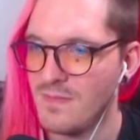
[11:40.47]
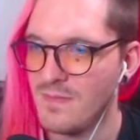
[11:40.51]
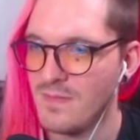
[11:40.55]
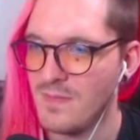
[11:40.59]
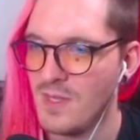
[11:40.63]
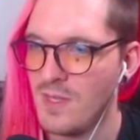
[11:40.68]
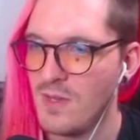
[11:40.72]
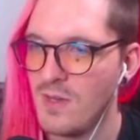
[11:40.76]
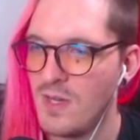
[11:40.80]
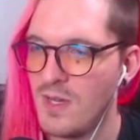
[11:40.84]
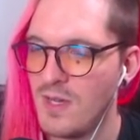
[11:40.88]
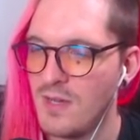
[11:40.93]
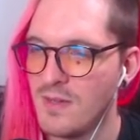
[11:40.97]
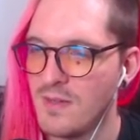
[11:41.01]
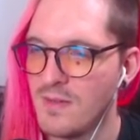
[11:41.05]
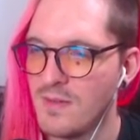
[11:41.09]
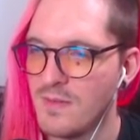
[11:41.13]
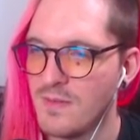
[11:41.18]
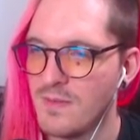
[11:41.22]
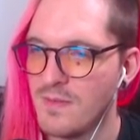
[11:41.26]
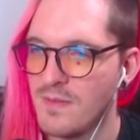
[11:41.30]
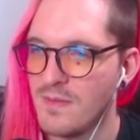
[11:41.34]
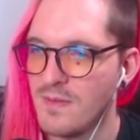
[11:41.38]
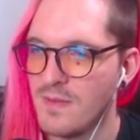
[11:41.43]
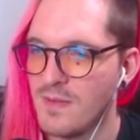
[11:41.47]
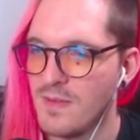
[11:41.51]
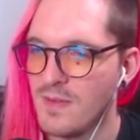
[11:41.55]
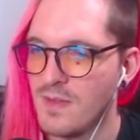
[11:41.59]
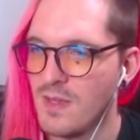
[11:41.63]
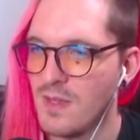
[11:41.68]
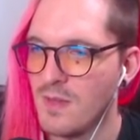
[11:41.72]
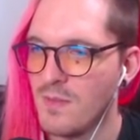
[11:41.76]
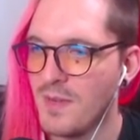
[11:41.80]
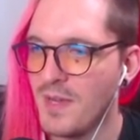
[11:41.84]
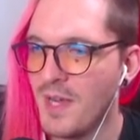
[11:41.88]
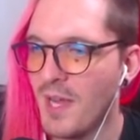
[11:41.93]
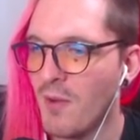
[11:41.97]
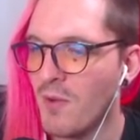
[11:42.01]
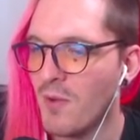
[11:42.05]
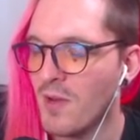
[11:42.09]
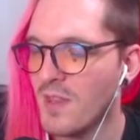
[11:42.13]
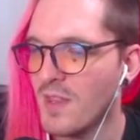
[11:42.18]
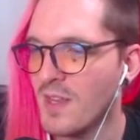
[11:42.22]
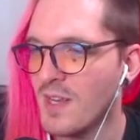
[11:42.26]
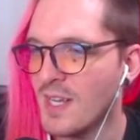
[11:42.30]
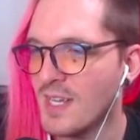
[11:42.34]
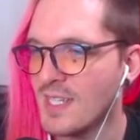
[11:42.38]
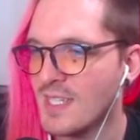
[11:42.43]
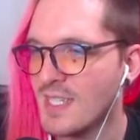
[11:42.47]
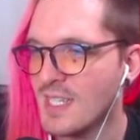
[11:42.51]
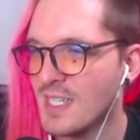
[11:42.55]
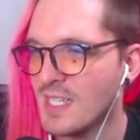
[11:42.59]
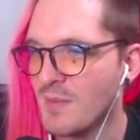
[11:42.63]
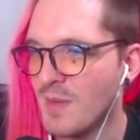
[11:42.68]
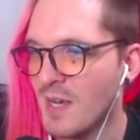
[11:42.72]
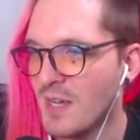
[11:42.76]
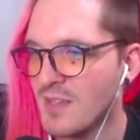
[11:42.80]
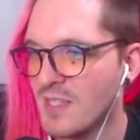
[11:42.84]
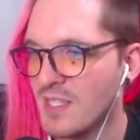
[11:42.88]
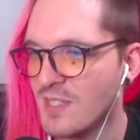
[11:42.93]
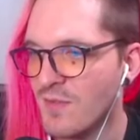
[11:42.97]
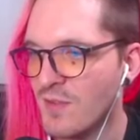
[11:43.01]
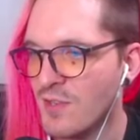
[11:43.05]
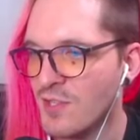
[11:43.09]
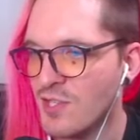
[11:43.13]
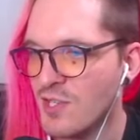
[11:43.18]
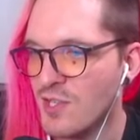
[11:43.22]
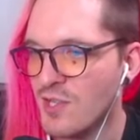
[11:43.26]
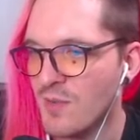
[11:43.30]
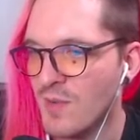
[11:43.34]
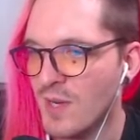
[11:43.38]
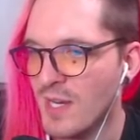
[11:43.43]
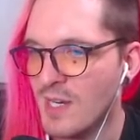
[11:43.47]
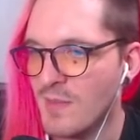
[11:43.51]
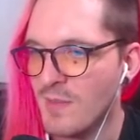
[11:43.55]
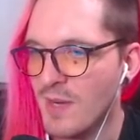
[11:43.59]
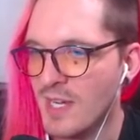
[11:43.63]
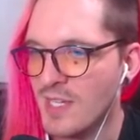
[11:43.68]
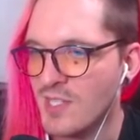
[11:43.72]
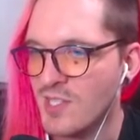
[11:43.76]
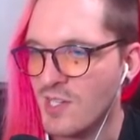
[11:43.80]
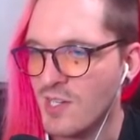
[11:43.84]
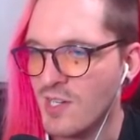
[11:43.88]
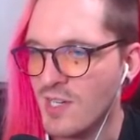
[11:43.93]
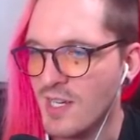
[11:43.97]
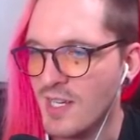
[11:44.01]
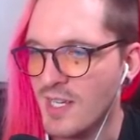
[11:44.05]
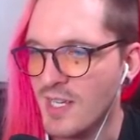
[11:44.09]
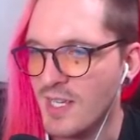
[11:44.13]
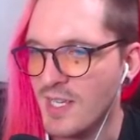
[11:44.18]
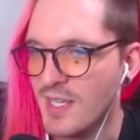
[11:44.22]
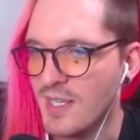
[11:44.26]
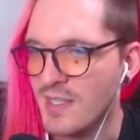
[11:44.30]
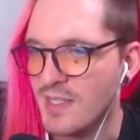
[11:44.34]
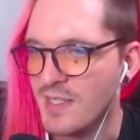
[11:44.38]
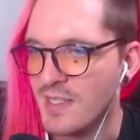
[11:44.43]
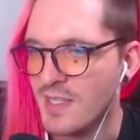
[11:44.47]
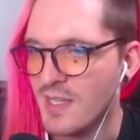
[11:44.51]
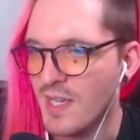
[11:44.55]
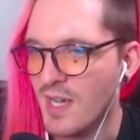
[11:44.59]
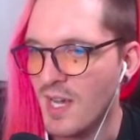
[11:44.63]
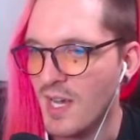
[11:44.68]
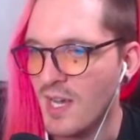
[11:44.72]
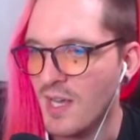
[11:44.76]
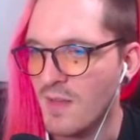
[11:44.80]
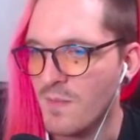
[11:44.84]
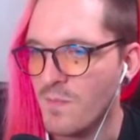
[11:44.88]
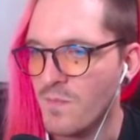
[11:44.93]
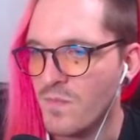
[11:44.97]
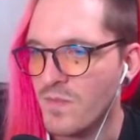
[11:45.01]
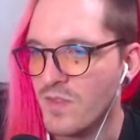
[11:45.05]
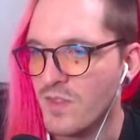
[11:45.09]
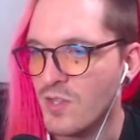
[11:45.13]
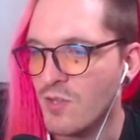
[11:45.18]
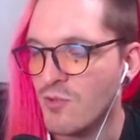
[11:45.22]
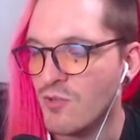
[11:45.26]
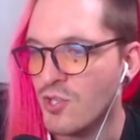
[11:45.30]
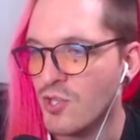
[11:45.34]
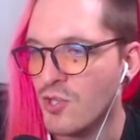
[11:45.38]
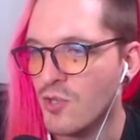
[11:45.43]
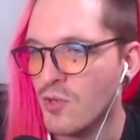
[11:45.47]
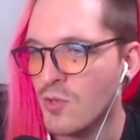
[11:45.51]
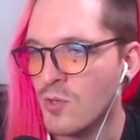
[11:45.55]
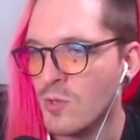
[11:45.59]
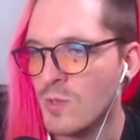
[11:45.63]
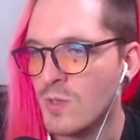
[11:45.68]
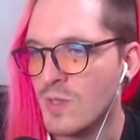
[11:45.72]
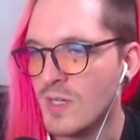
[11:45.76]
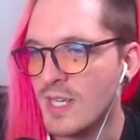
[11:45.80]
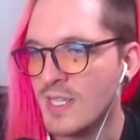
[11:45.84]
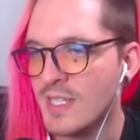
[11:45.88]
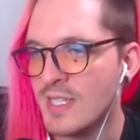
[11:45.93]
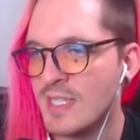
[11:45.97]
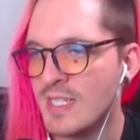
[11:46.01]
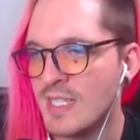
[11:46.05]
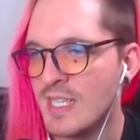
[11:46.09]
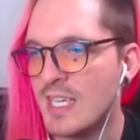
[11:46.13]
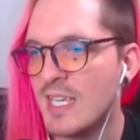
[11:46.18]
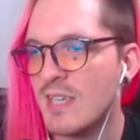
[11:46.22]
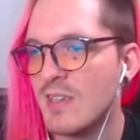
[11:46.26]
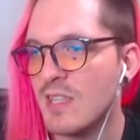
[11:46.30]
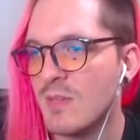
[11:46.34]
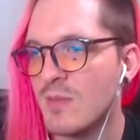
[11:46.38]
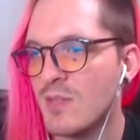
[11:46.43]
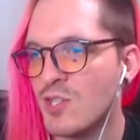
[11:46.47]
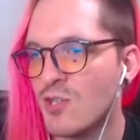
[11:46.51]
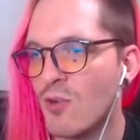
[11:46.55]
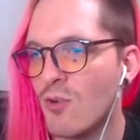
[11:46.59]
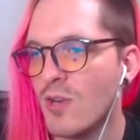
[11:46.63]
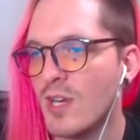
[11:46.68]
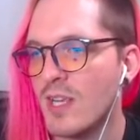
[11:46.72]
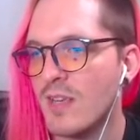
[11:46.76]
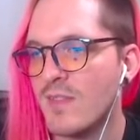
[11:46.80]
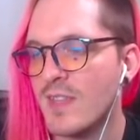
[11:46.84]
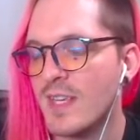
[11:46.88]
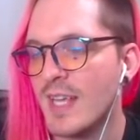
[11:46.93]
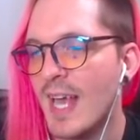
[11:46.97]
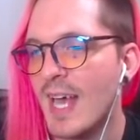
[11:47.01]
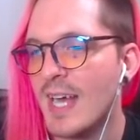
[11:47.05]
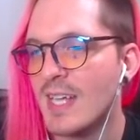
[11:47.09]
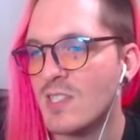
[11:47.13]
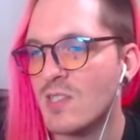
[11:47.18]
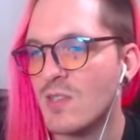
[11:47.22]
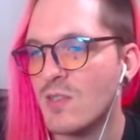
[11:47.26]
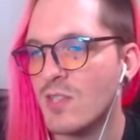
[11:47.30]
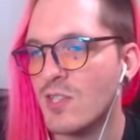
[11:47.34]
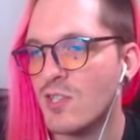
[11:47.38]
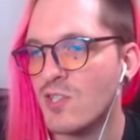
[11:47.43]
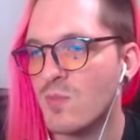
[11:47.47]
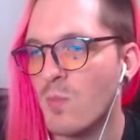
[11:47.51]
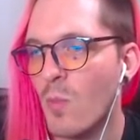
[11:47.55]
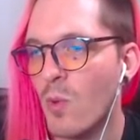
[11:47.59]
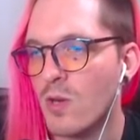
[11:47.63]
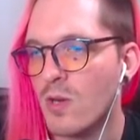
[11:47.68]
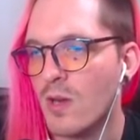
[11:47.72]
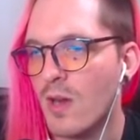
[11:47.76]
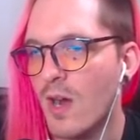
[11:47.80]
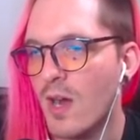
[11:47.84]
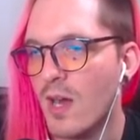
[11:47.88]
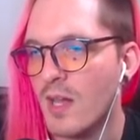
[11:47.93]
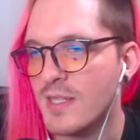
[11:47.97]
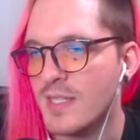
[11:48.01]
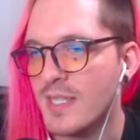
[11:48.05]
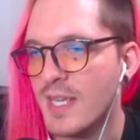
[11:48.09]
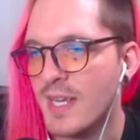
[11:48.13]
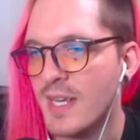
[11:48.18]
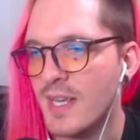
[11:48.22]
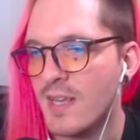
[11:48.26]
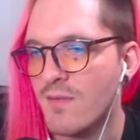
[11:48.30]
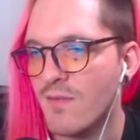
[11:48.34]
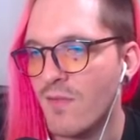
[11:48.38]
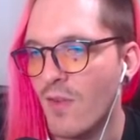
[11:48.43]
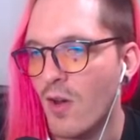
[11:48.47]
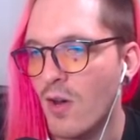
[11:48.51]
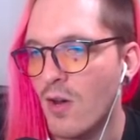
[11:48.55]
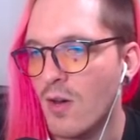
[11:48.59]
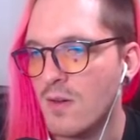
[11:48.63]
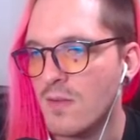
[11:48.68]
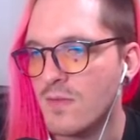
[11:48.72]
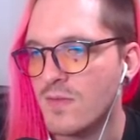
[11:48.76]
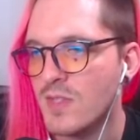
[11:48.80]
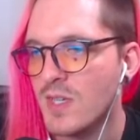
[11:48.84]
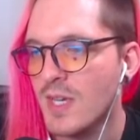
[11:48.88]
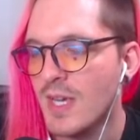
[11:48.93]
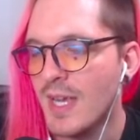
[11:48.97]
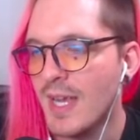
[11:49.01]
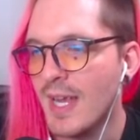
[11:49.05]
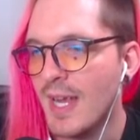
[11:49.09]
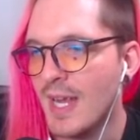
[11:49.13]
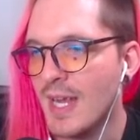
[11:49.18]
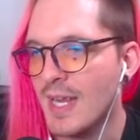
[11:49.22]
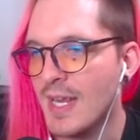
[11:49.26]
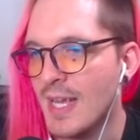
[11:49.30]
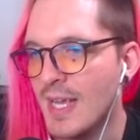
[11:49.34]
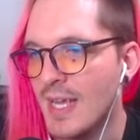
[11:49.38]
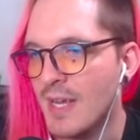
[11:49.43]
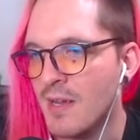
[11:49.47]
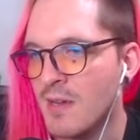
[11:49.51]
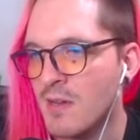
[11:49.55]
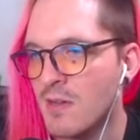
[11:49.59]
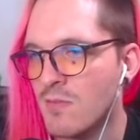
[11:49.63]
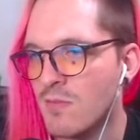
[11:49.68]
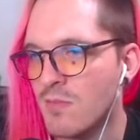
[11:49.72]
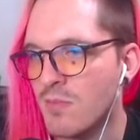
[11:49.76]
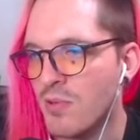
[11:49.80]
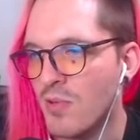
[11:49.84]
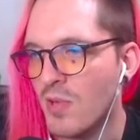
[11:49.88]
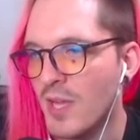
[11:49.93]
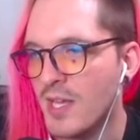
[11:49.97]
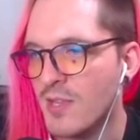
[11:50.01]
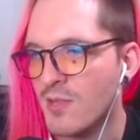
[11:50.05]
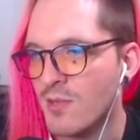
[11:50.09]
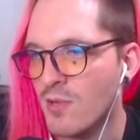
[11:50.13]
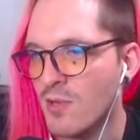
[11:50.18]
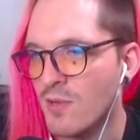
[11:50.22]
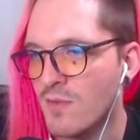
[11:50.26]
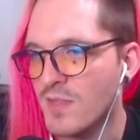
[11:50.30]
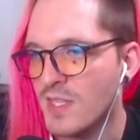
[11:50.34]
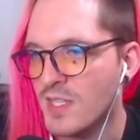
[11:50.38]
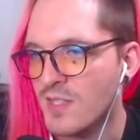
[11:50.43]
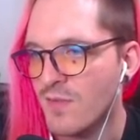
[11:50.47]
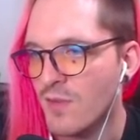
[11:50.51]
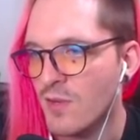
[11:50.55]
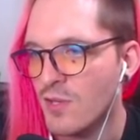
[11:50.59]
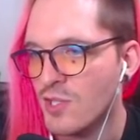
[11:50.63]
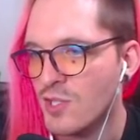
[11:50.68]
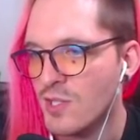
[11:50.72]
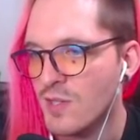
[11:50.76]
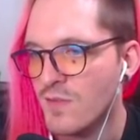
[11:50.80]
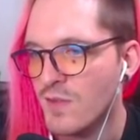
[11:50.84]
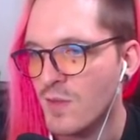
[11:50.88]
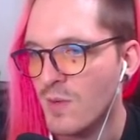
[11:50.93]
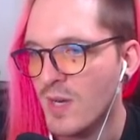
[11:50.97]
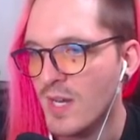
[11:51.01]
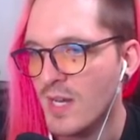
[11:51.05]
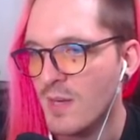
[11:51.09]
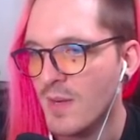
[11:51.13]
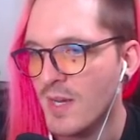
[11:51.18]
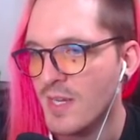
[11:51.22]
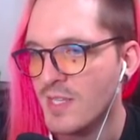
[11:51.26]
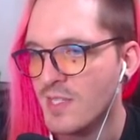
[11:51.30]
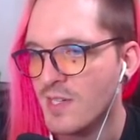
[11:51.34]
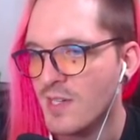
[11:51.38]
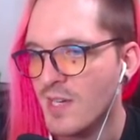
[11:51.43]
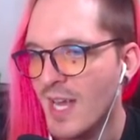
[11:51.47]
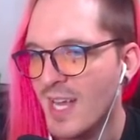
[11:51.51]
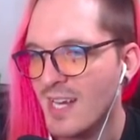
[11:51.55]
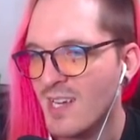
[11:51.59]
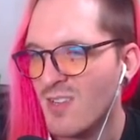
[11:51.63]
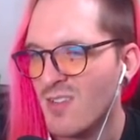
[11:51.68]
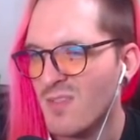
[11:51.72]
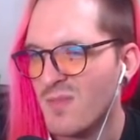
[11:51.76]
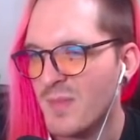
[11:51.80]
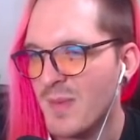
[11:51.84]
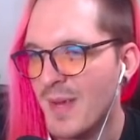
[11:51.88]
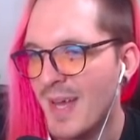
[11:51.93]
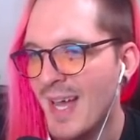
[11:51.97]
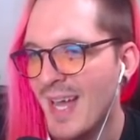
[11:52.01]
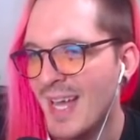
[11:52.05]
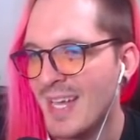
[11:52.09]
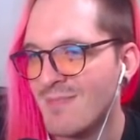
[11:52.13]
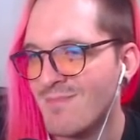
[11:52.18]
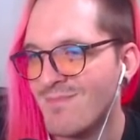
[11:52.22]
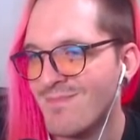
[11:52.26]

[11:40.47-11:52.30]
Ah. But yeah, one of the nice things about this version of the randomizer is you do get to see the majority of the castle. There's more content involved in a playthrough of this version of the randomizer. Echo of Bat.